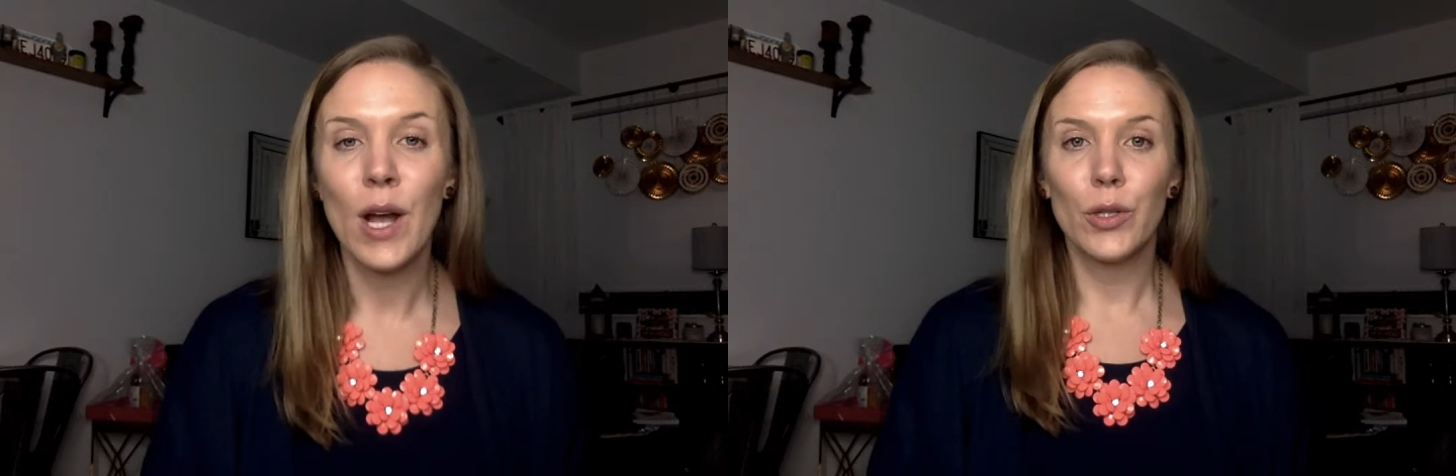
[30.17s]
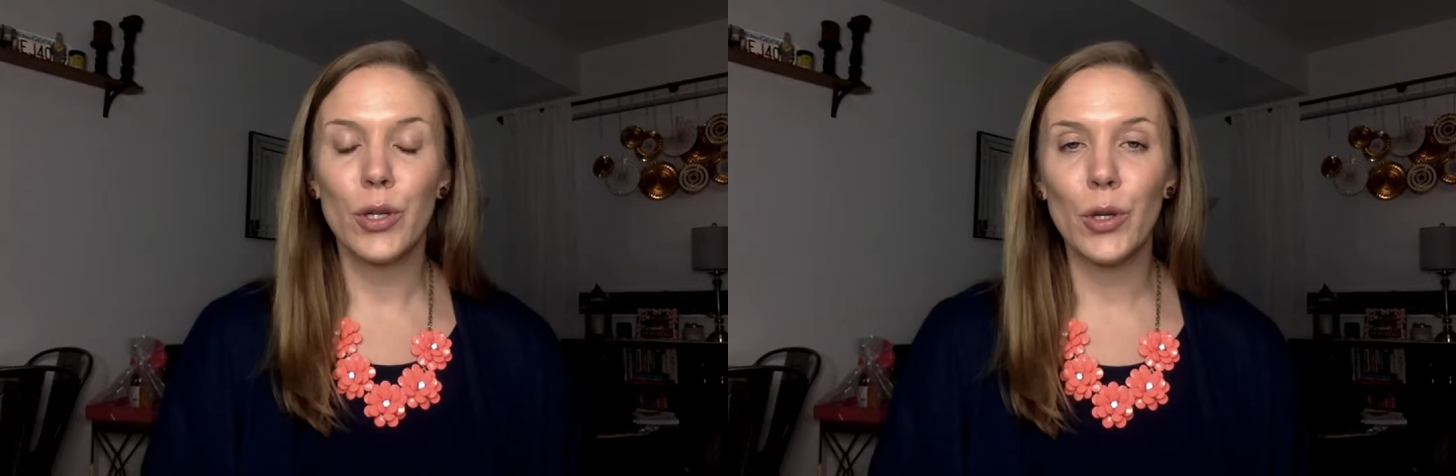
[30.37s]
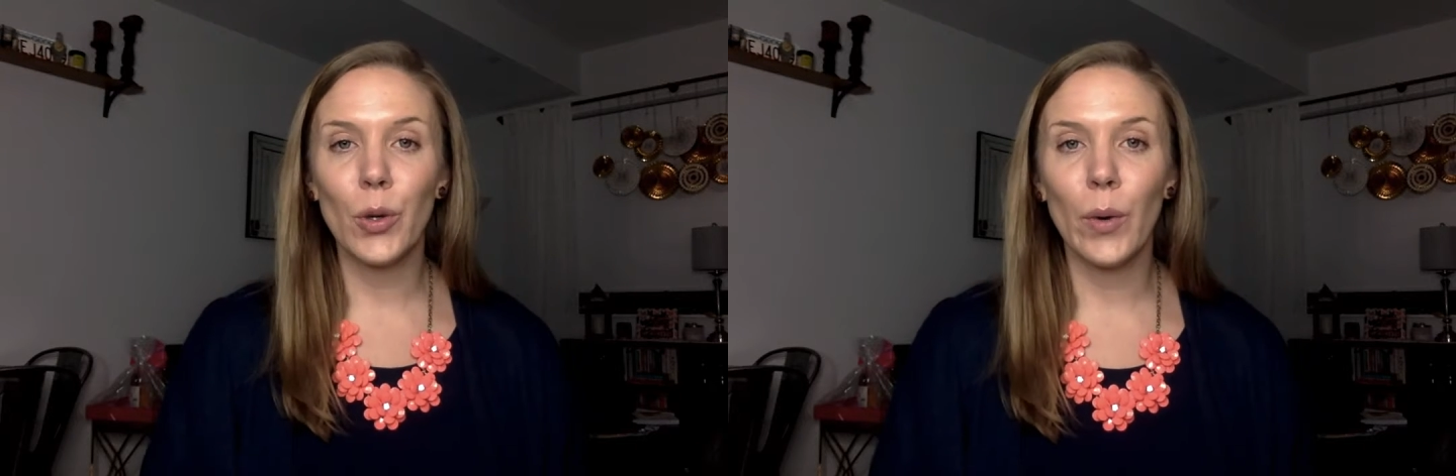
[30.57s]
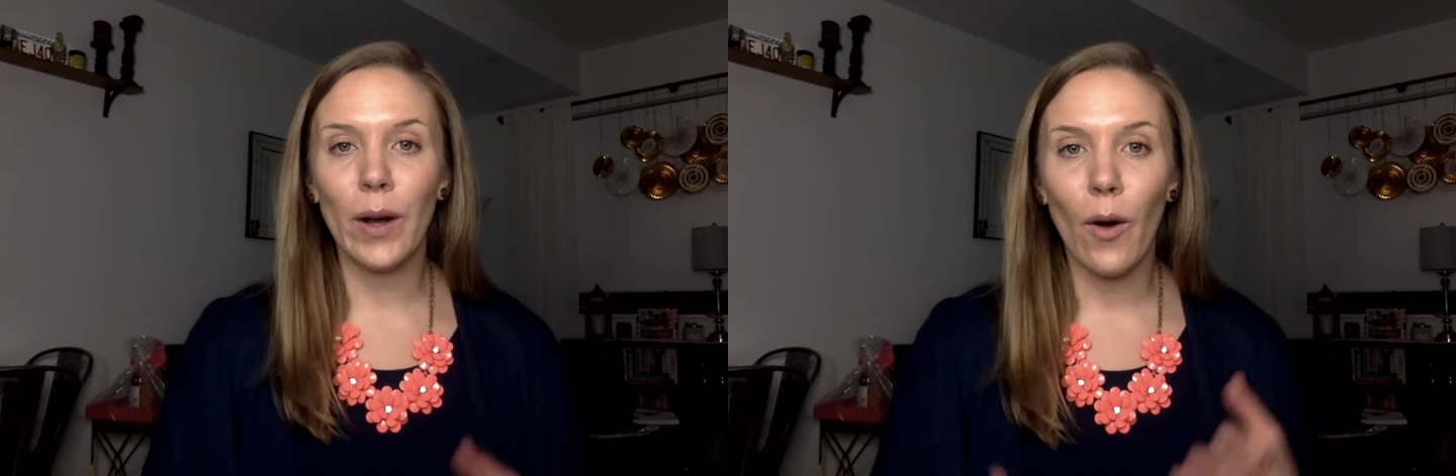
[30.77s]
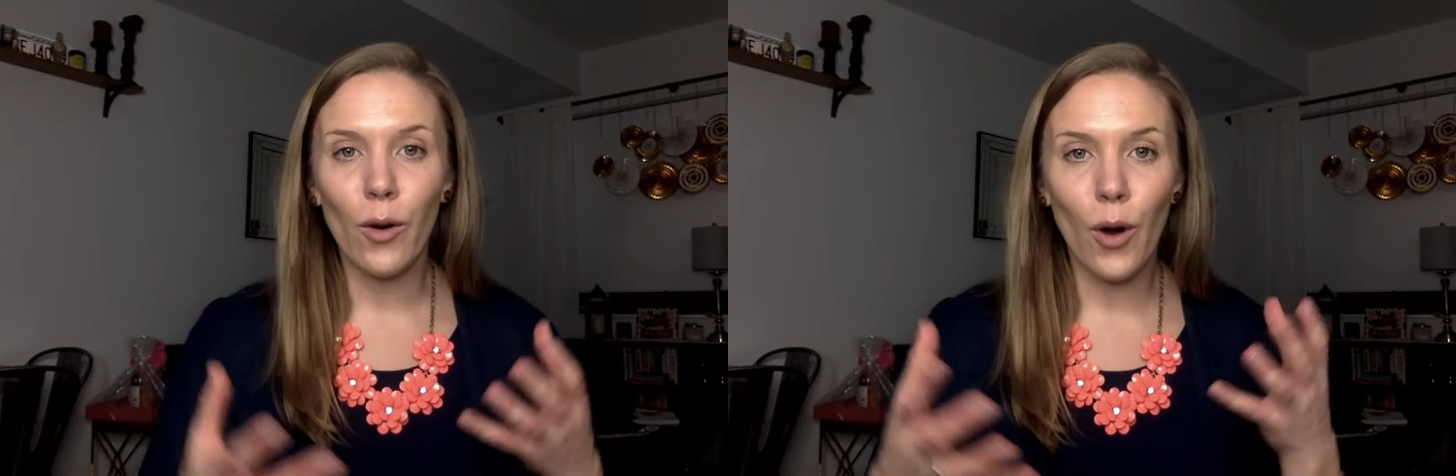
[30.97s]

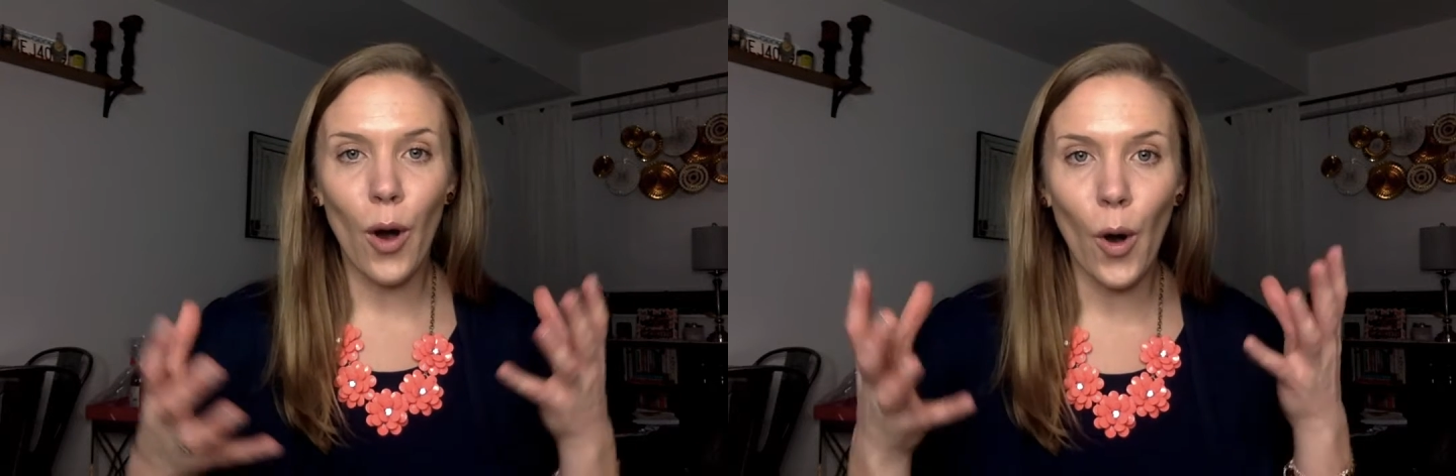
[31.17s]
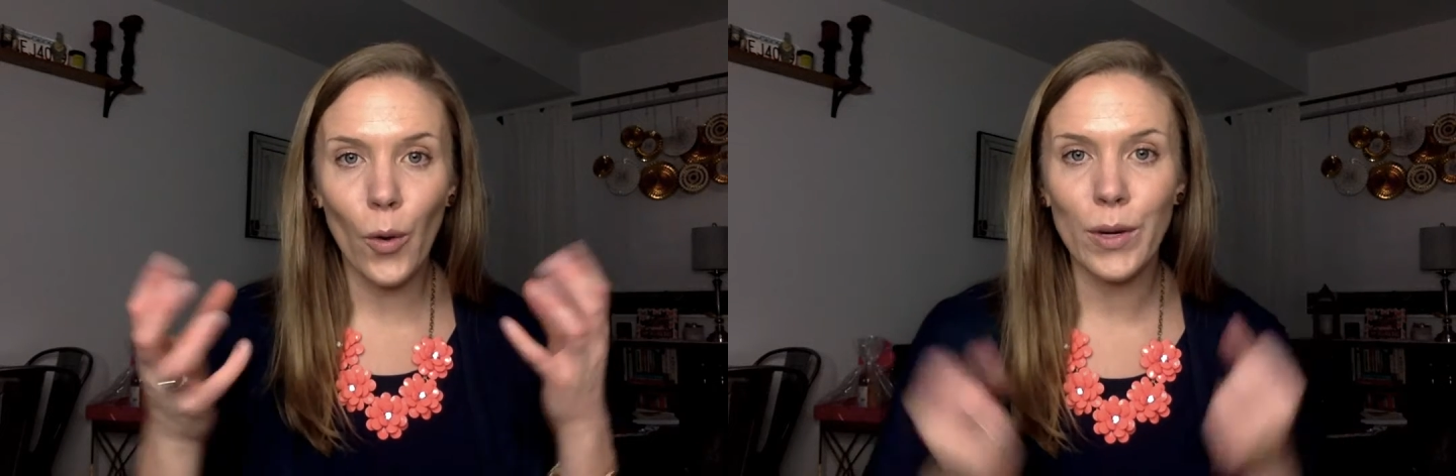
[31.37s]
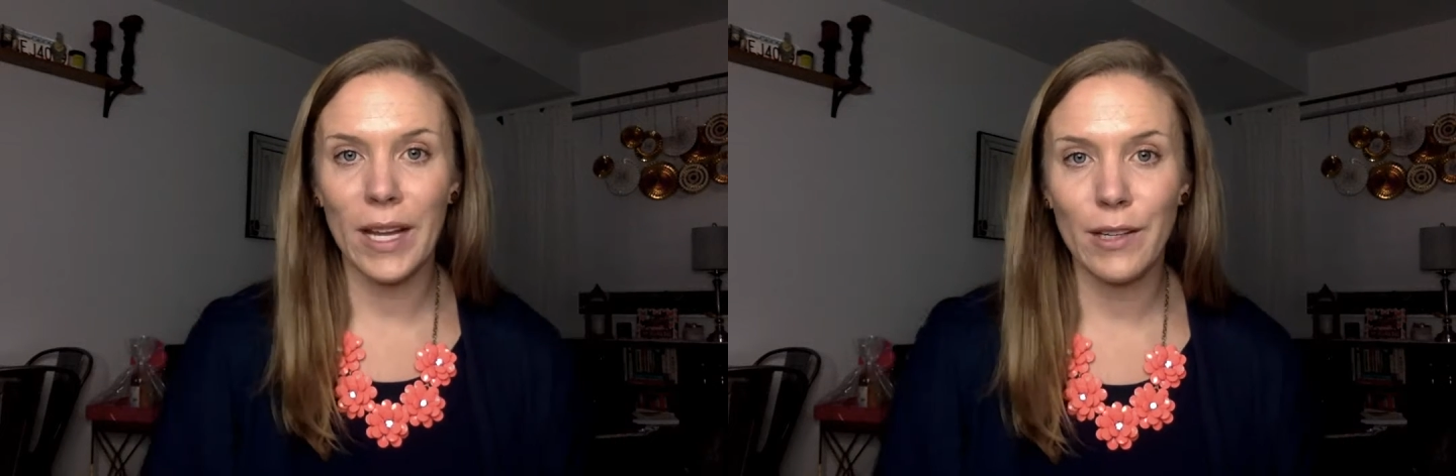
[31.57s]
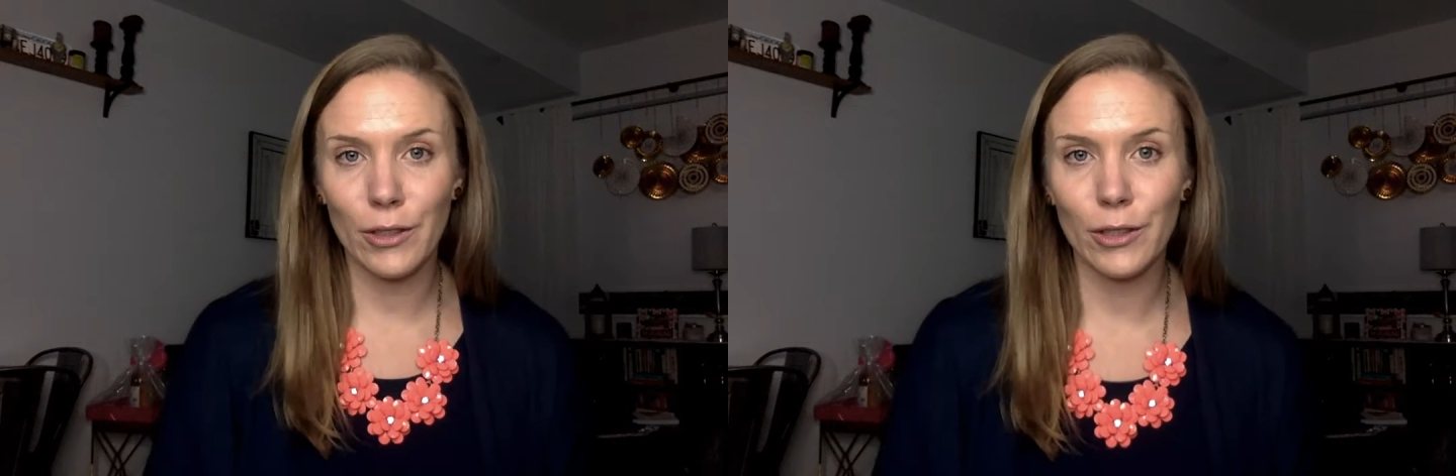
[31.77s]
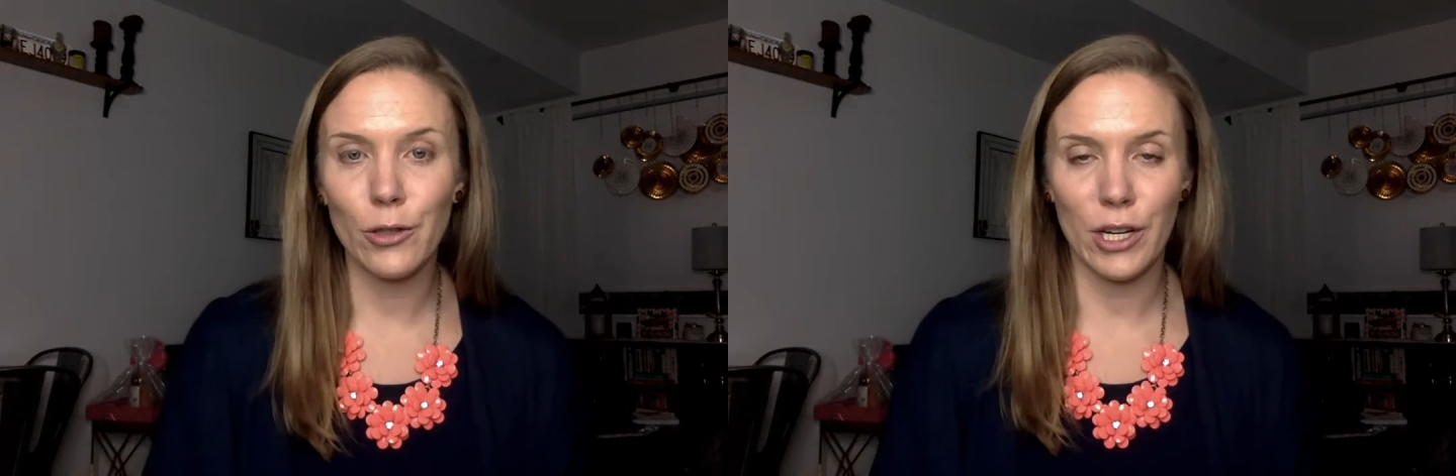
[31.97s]
to hone in
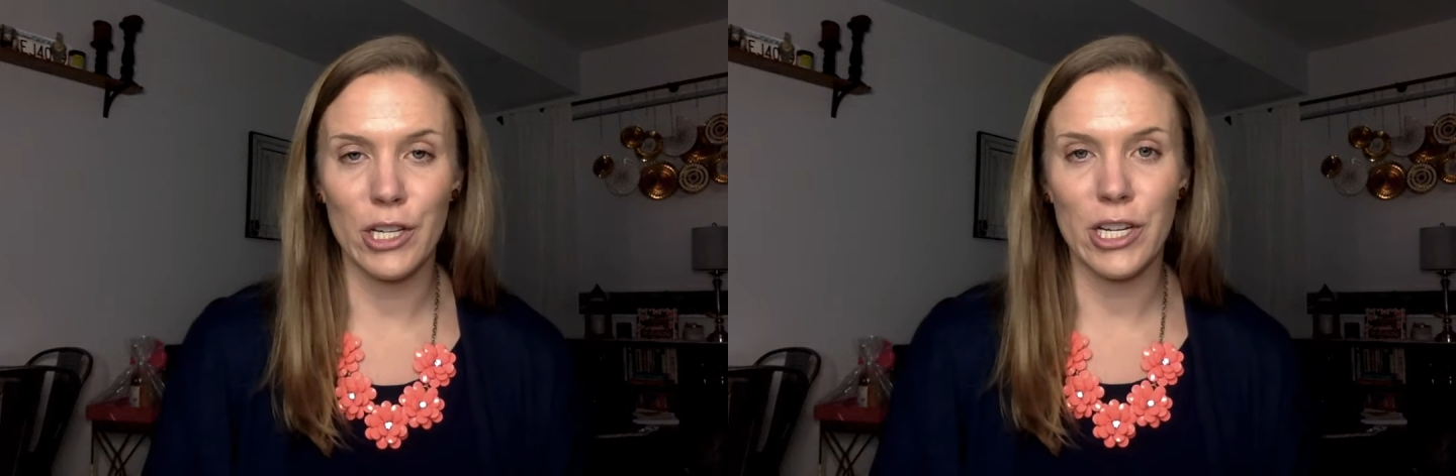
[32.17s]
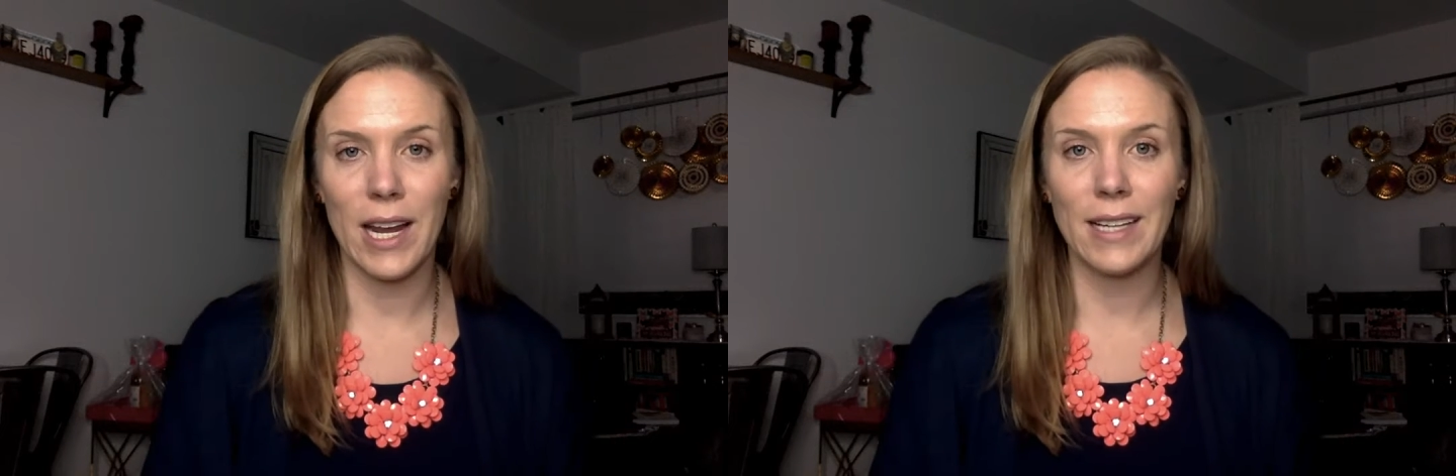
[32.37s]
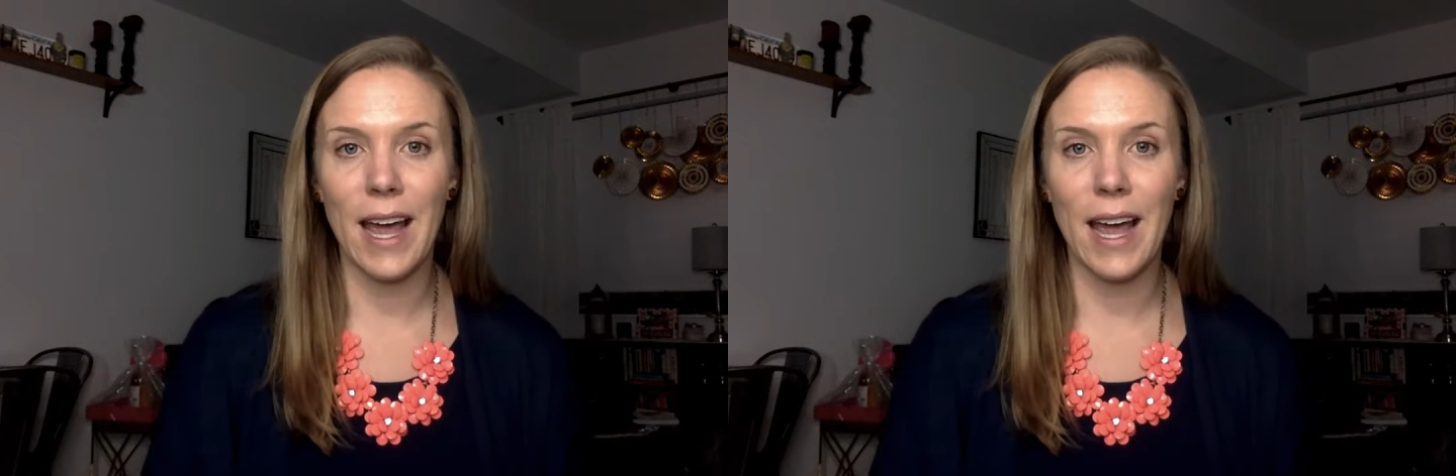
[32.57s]
your nutrition,